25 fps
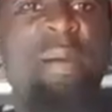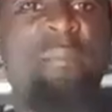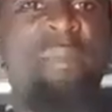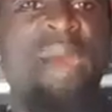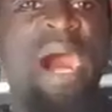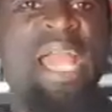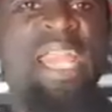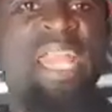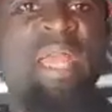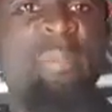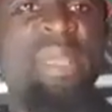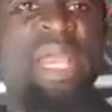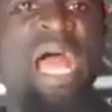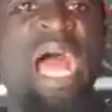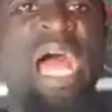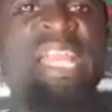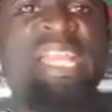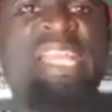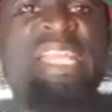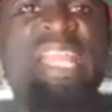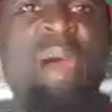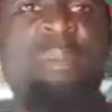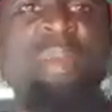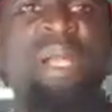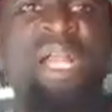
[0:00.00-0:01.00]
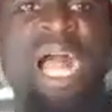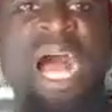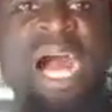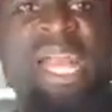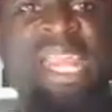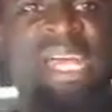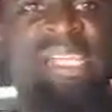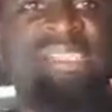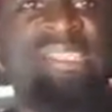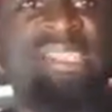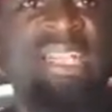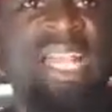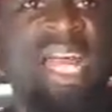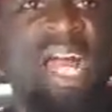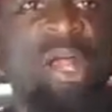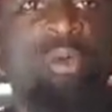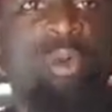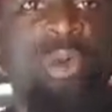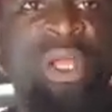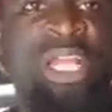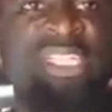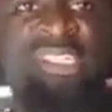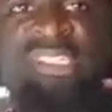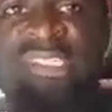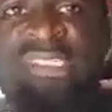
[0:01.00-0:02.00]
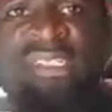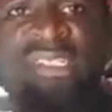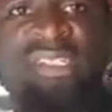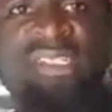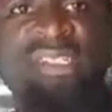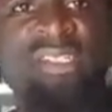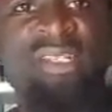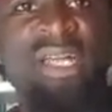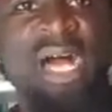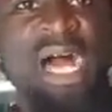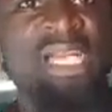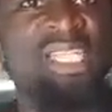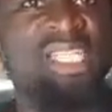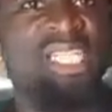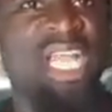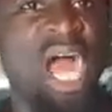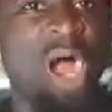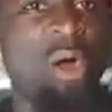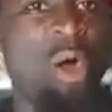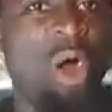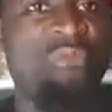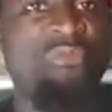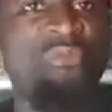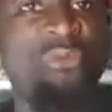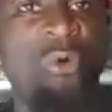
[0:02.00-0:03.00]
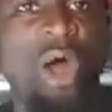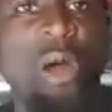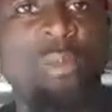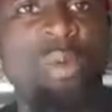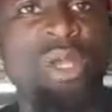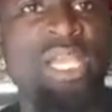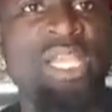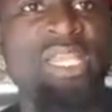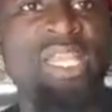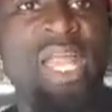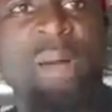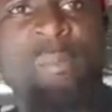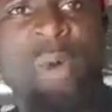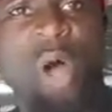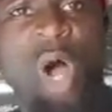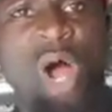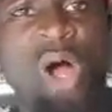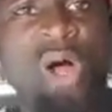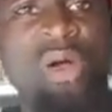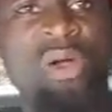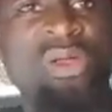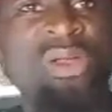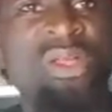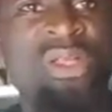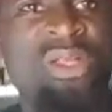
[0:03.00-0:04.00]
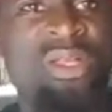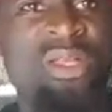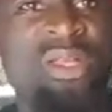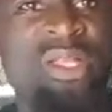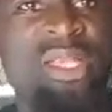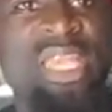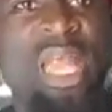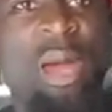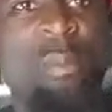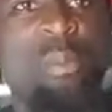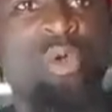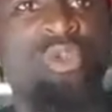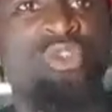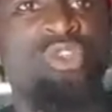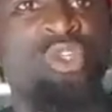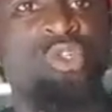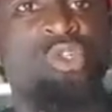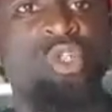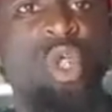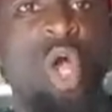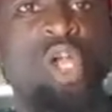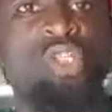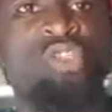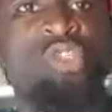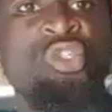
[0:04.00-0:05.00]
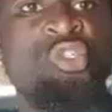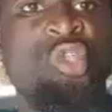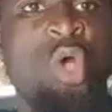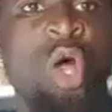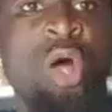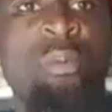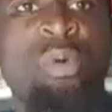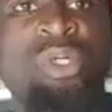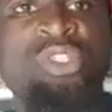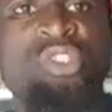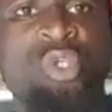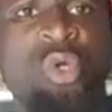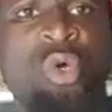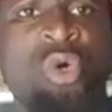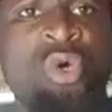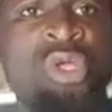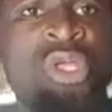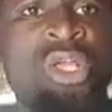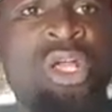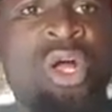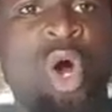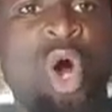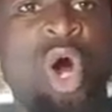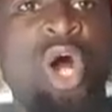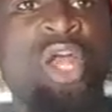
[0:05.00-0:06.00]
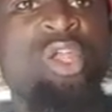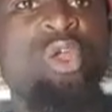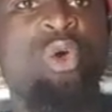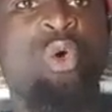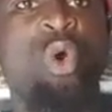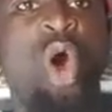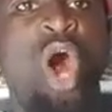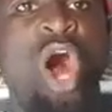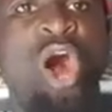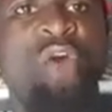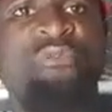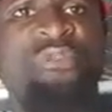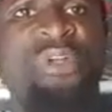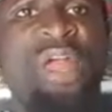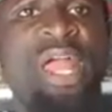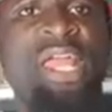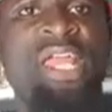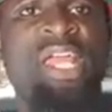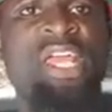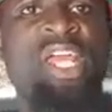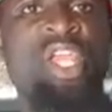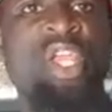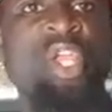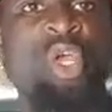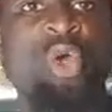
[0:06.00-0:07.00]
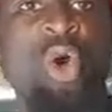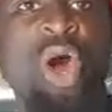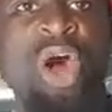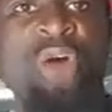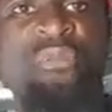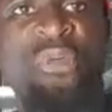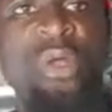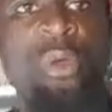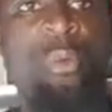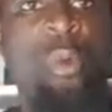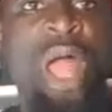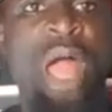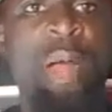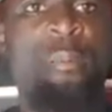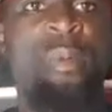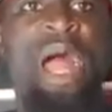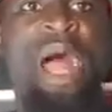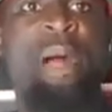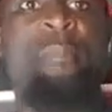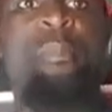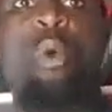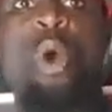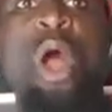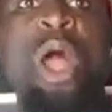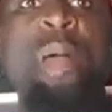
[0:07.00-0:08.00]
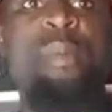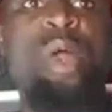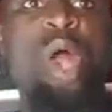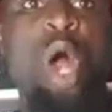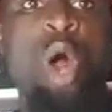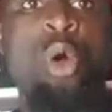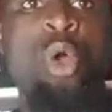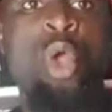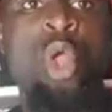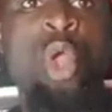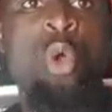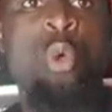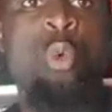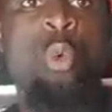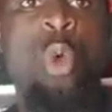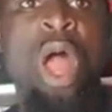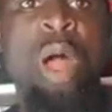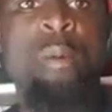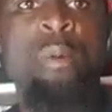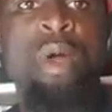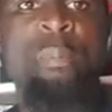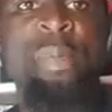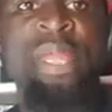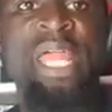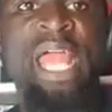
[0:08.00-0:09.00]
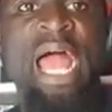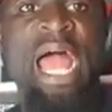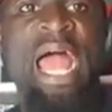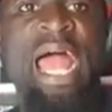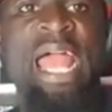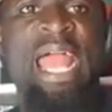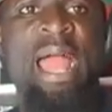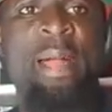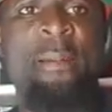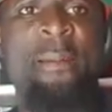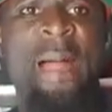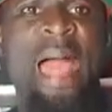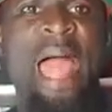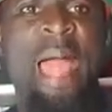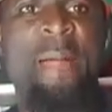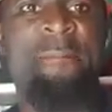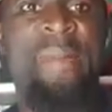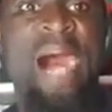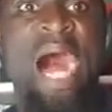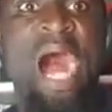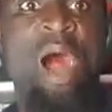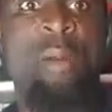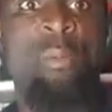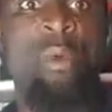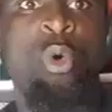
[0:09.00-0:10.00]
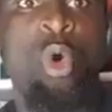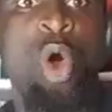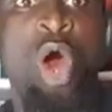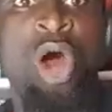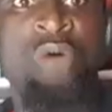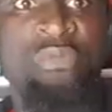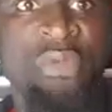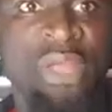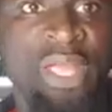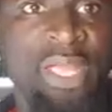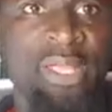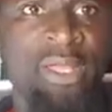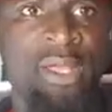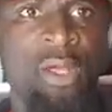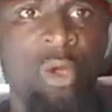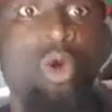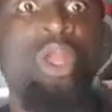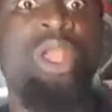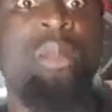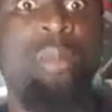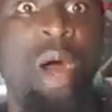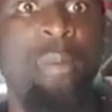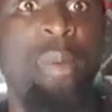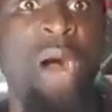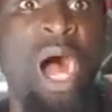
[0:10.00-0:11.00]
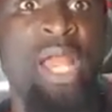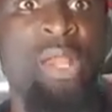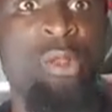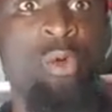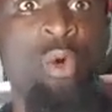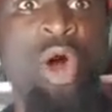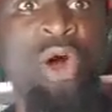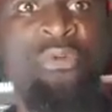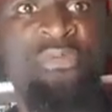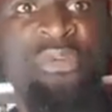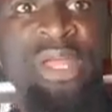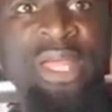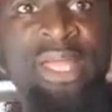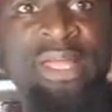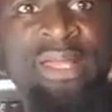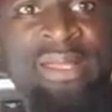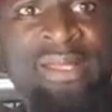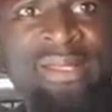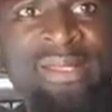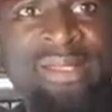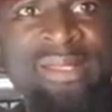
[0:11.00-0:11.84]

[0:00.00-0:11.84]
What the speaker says: a money be any nam Ghana, slave queens. A chow of woman in Namho, Namusu Sosu Somoso, or Nuofe, Nuofe, where be a ma muofe? Unimaba Nuofe.